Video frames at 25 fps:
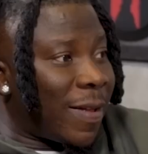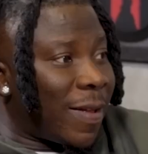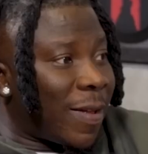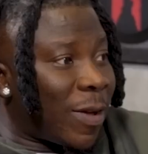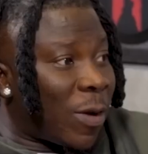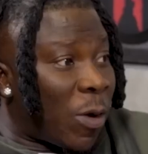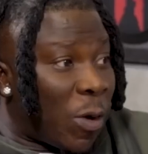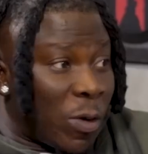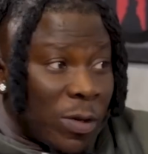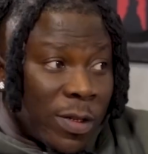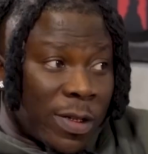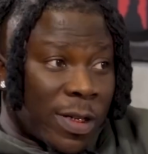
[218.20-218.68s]

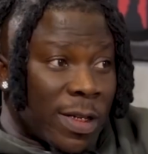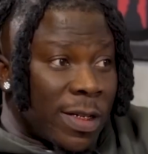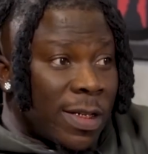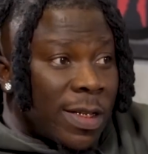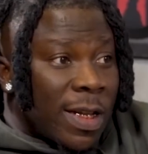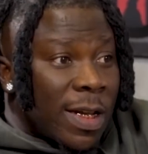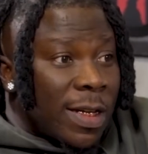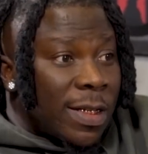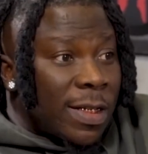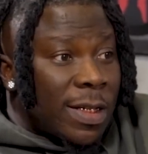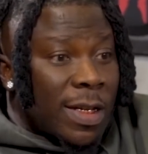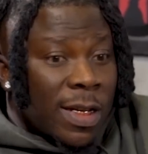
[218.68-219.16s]

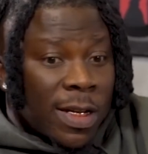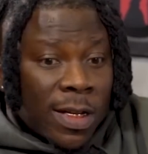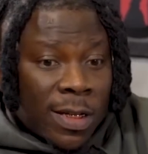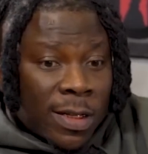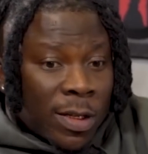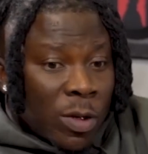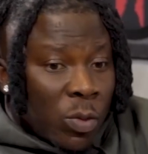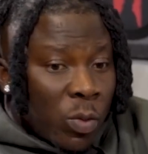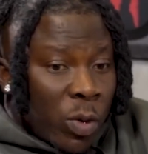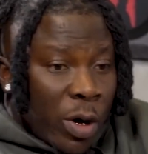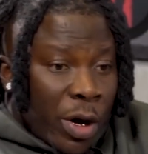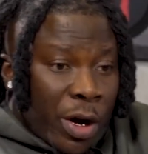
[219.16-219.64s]
Consistency is the
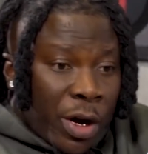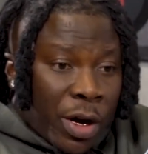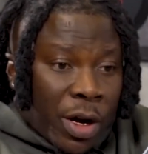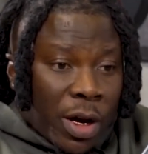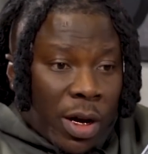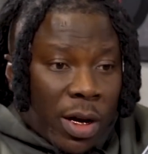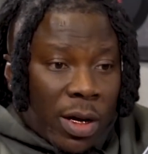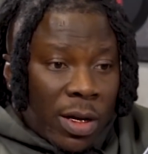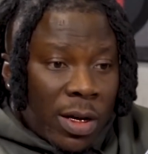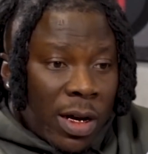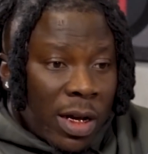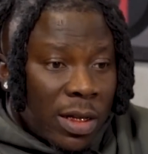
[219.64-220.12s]
word.
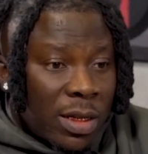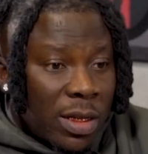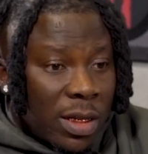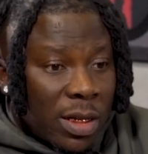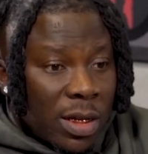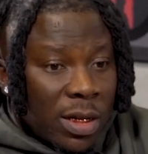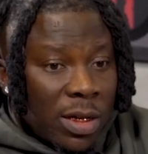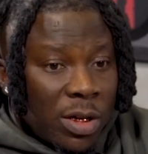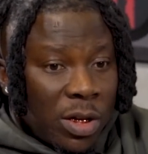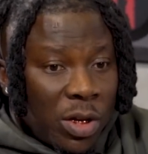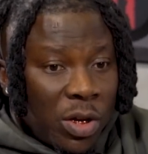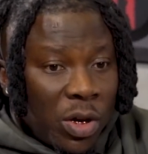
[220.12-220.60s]
Not
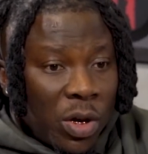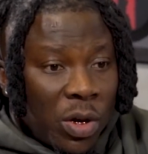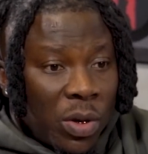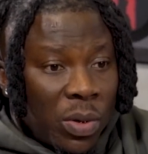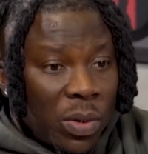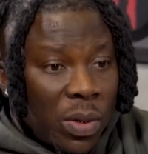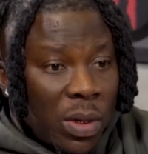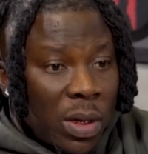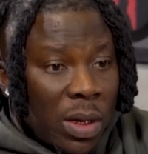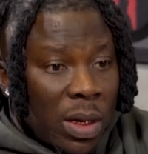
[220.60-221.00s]
you know,